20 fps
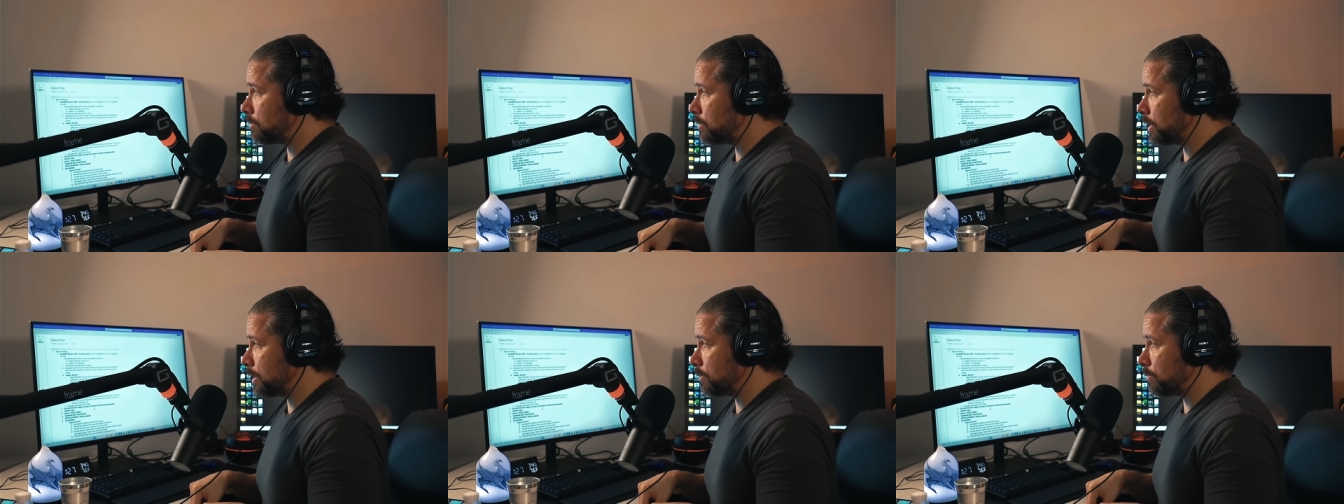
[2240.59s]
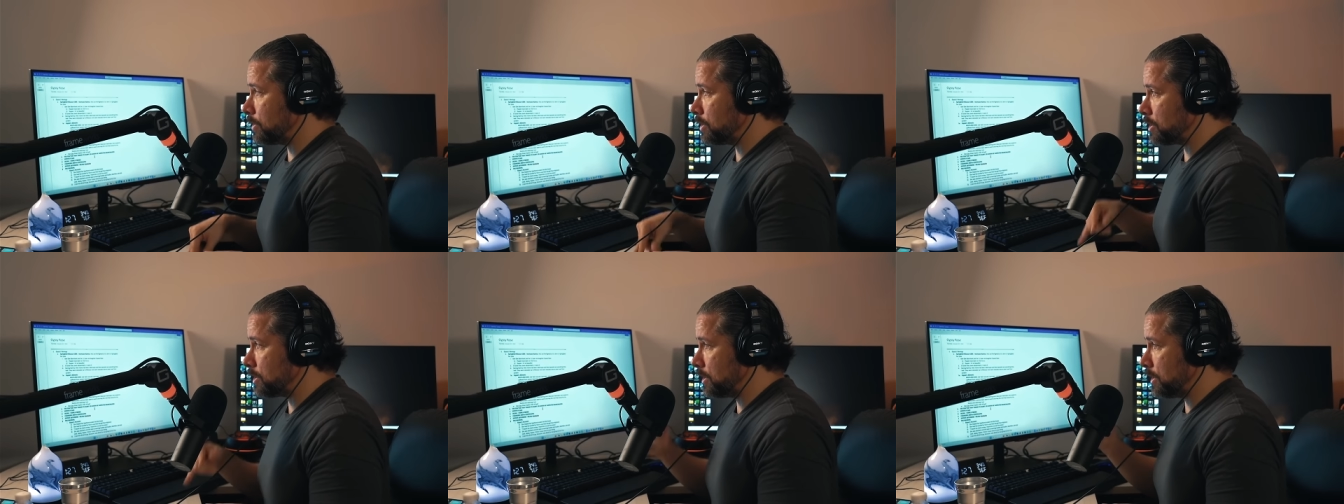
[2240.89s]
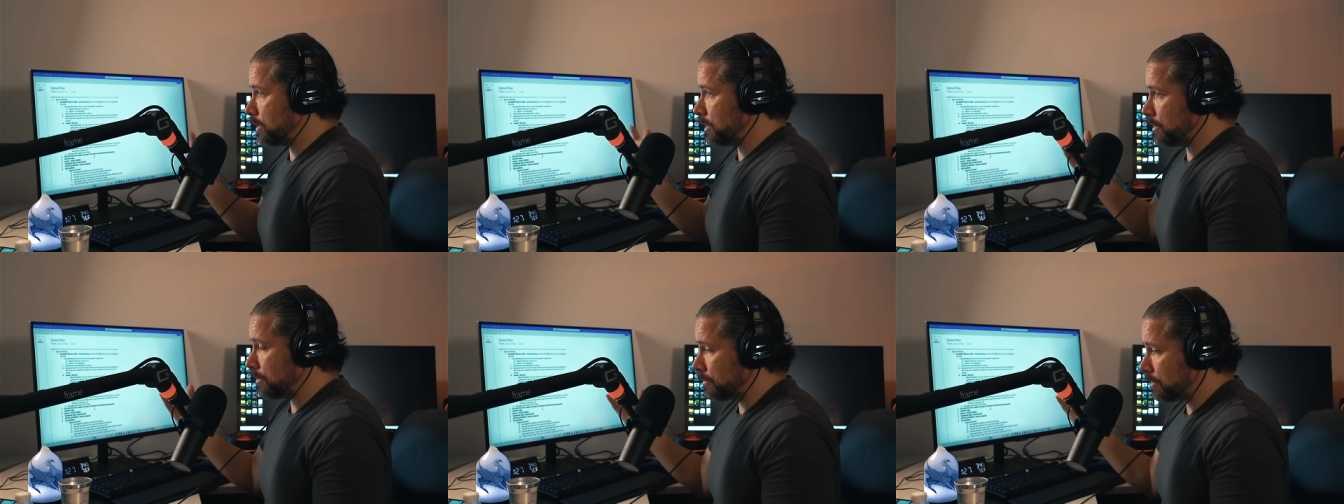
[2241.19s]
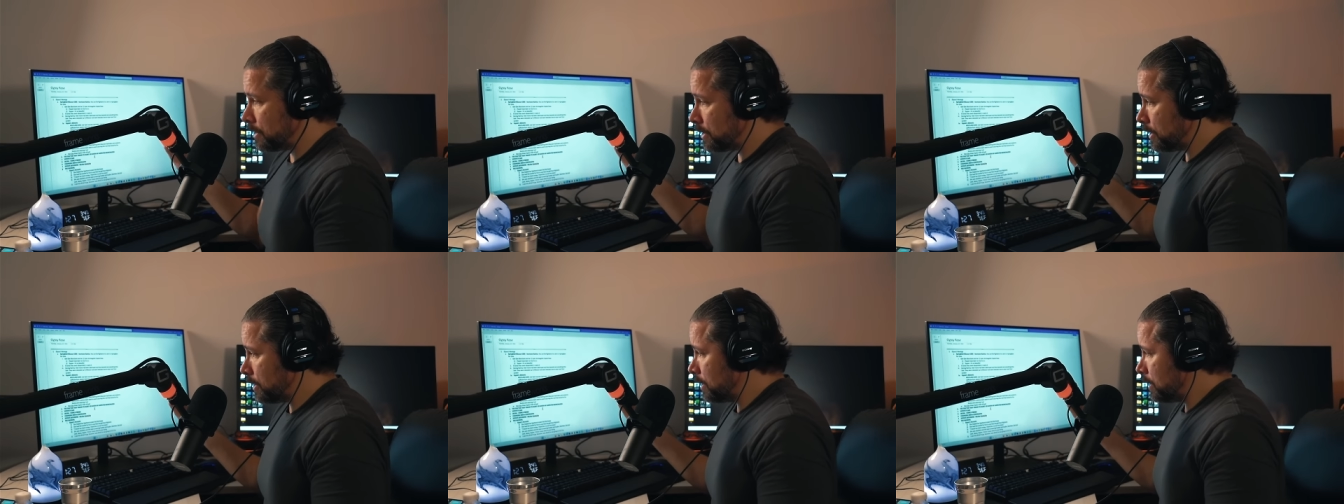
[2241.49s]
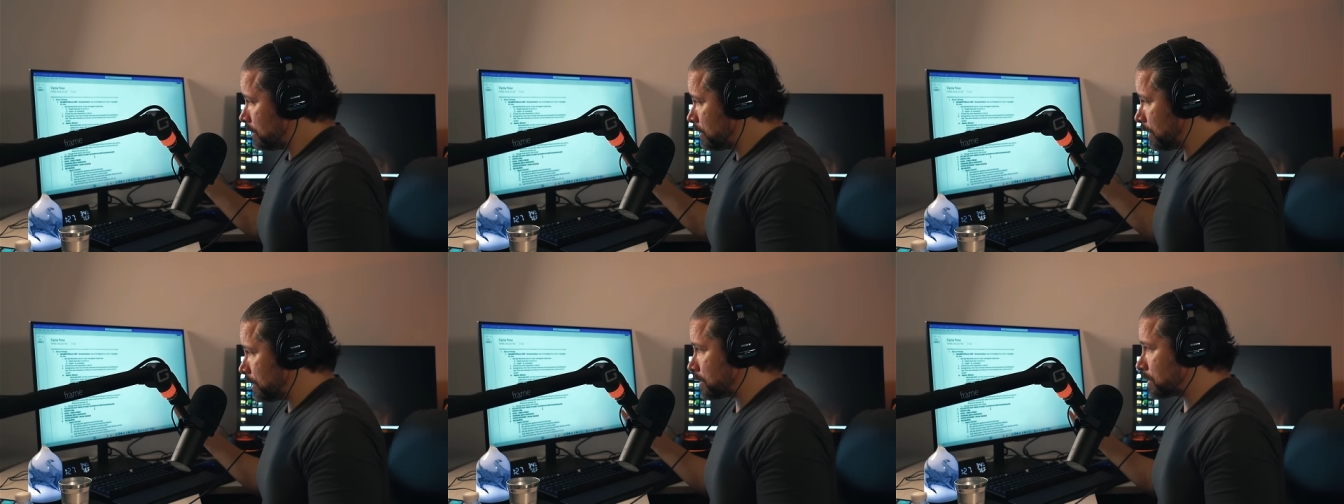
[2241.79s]
Like when she
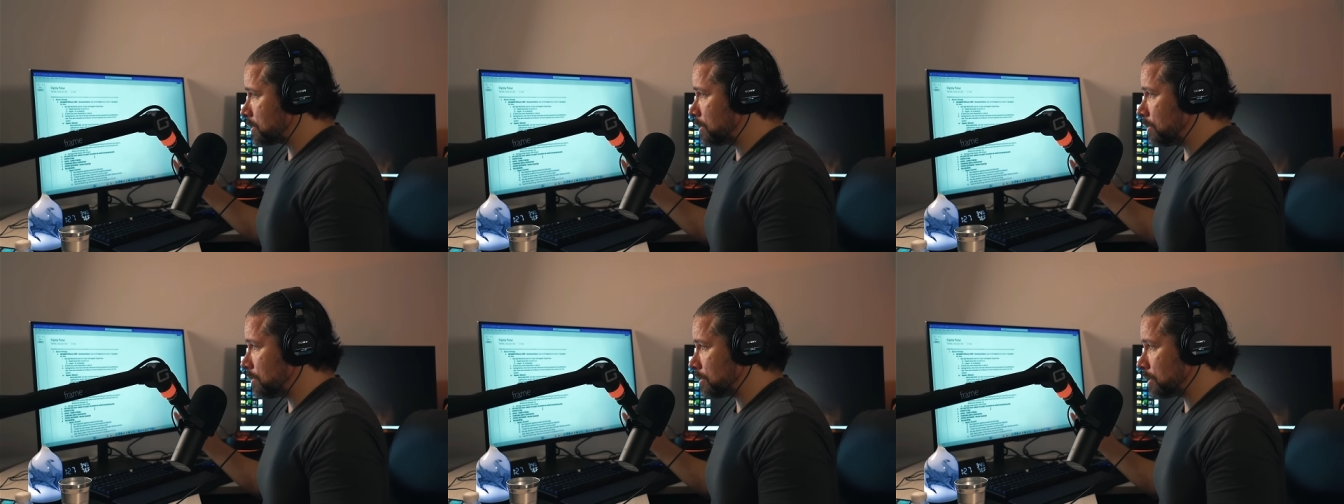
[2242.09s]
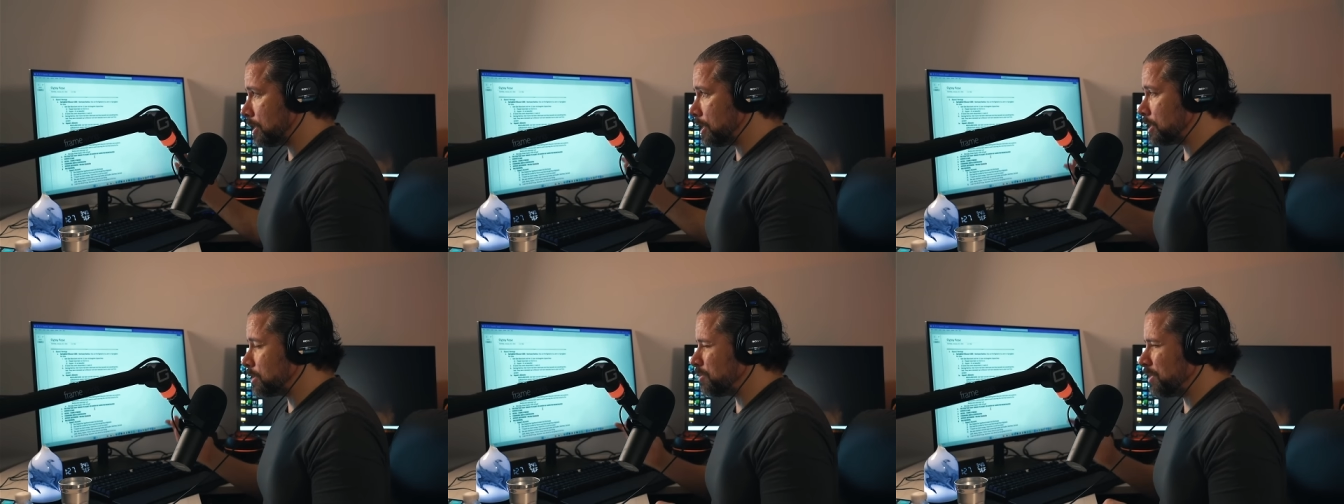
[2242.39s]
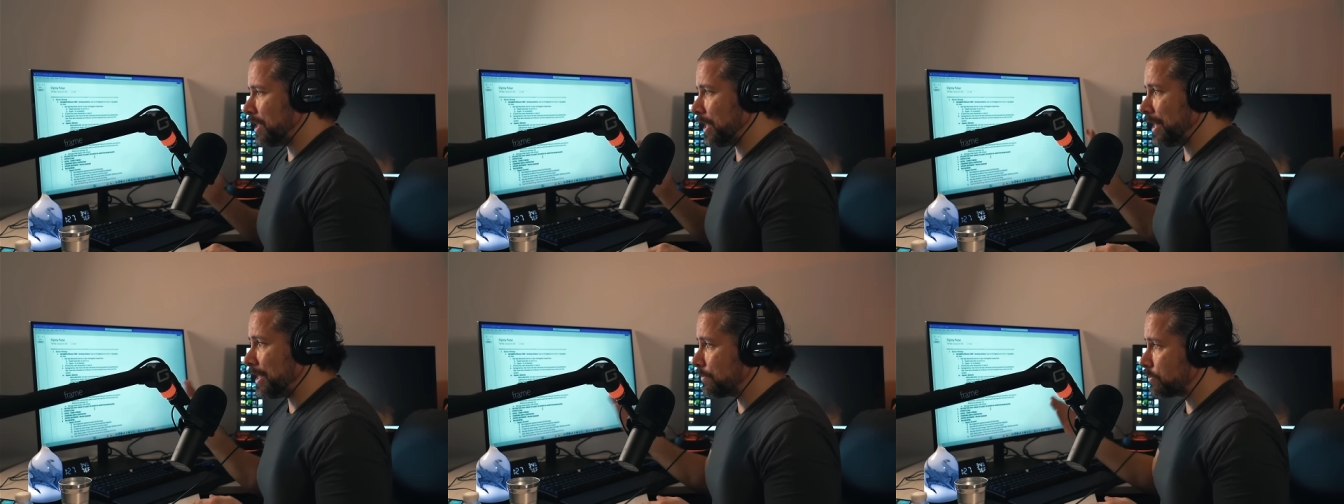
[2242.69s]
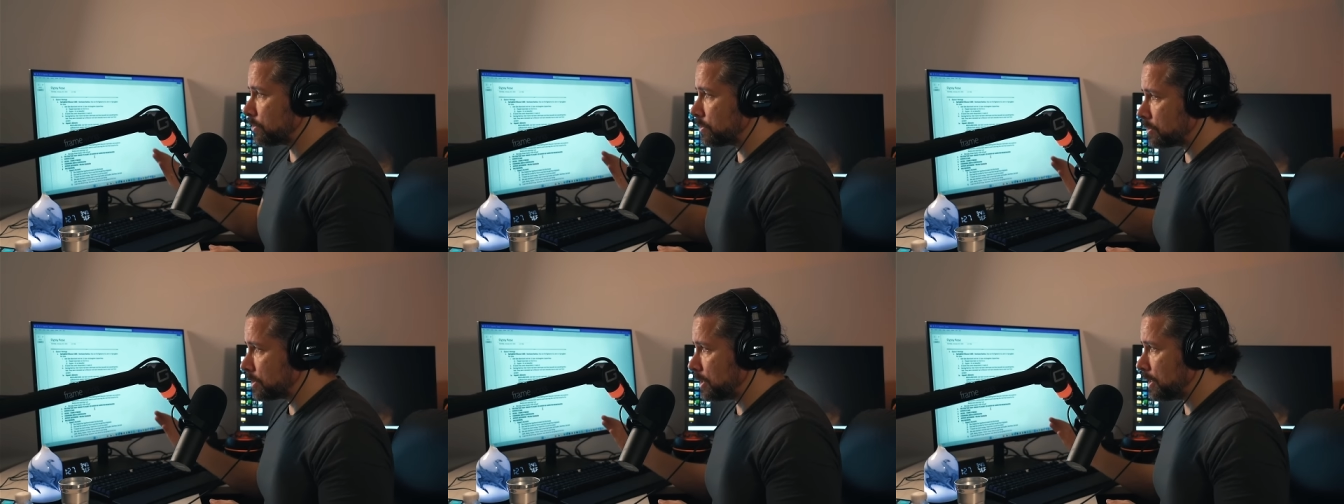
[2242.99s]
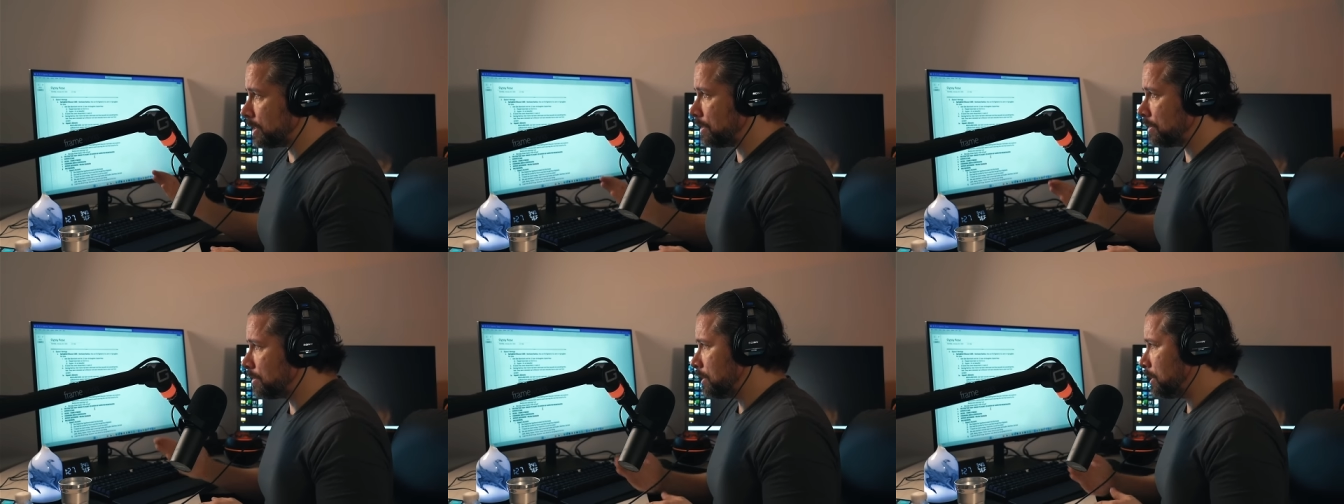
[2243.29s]
does certain things
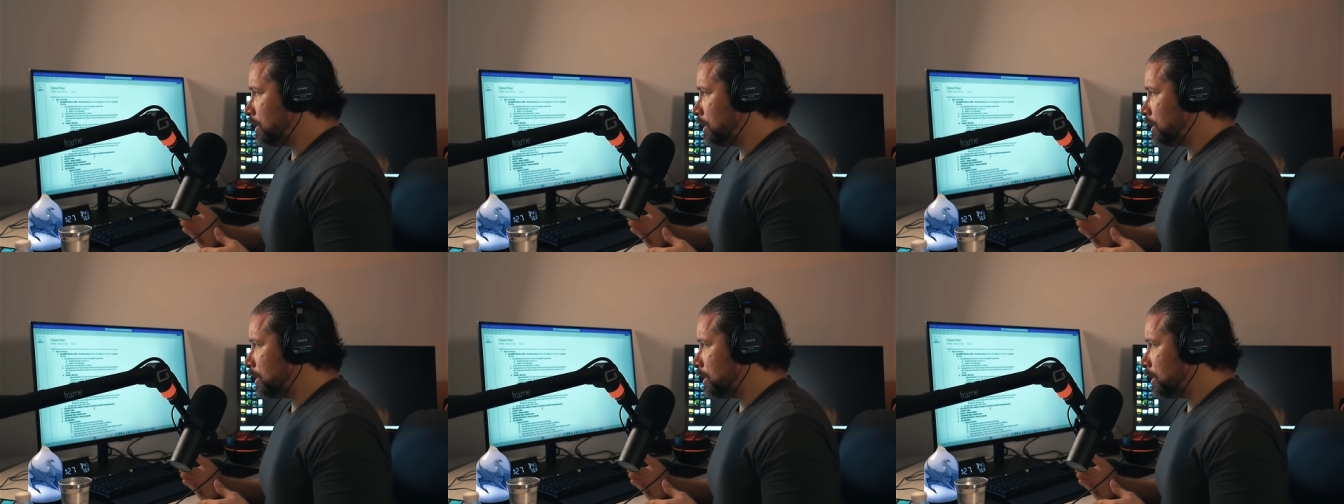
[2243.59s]
behaviorally,